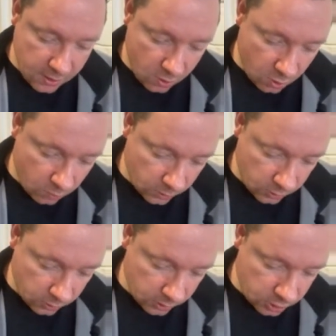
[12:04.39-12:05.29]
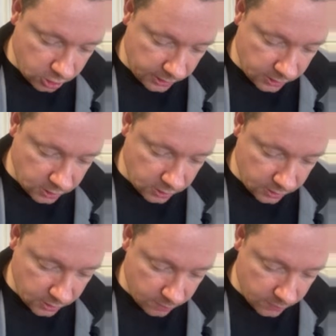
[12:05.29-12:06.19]
All we're doing is changing the
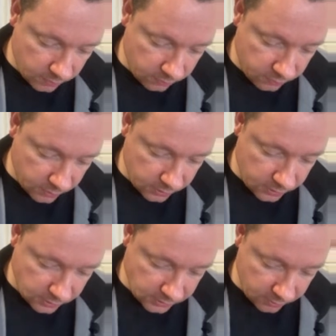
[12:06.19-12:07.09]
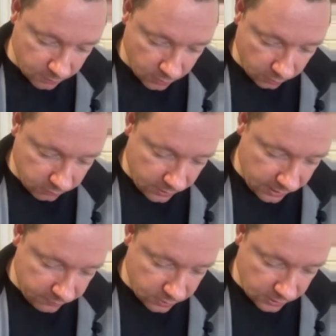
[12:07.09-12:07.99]
number in front to 0.5
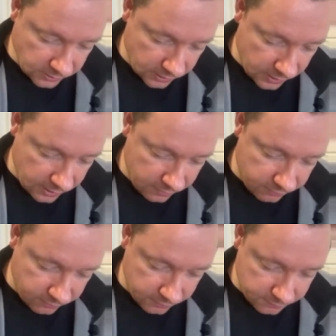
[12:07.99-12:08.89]
because that's a half.